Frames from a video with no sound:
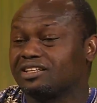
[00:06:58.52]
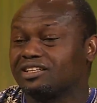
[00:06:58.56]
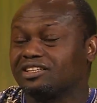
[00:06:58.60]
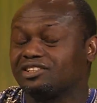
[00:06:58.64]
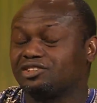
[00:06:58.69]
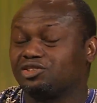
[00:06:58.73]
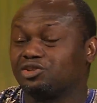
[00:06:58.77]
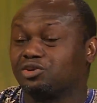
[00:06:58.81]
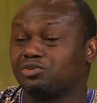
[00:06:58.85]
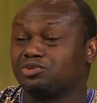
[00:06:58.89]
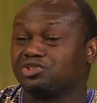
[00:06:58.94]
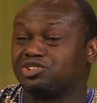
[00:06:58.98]

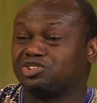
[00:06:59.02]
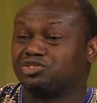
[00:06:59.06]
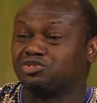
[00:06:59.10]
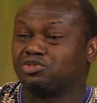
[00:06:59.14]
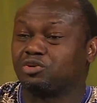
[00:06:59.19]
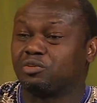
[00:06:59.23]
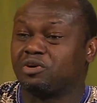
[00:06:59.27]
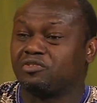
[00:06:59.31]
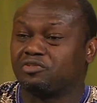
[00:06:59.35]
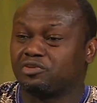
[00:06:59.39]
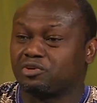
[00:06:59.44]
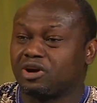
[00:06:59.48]
it's always
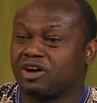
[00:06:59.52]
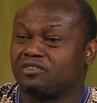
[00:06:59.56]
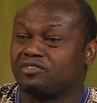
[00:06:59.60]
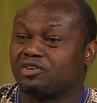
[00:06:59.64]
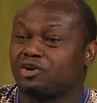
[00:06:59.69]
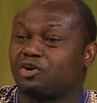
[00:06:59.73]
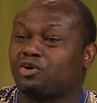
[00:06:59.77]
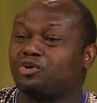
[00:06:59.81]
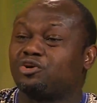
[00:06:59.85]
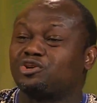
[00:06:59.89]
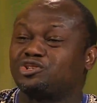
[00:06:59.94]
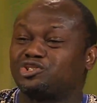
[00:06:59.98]
normal for you to have a
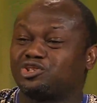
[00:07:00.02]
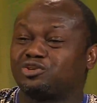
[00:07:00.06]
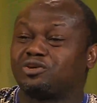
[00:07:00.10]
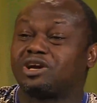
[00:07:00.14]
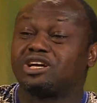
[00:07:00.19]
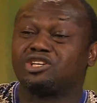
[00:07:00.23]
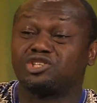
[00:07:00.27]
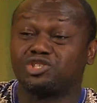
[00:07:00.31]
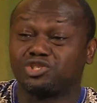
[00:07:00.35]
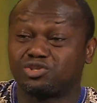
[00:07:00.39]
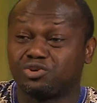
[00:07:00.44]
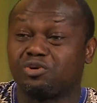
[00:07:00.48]

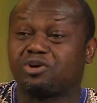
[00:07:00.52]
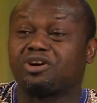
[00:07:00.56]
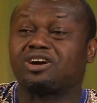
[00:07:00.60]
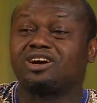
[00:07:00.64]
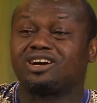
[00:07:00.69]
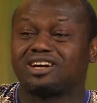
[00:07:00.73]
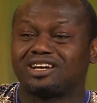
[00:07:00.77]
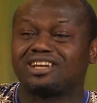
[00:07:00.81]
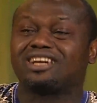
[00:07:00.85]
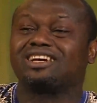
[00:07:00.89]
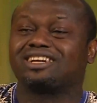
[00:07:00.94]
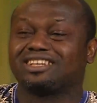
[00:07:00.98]
cultural
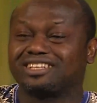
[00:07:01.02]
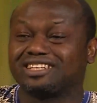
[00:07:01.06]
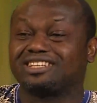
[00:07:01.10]
shock.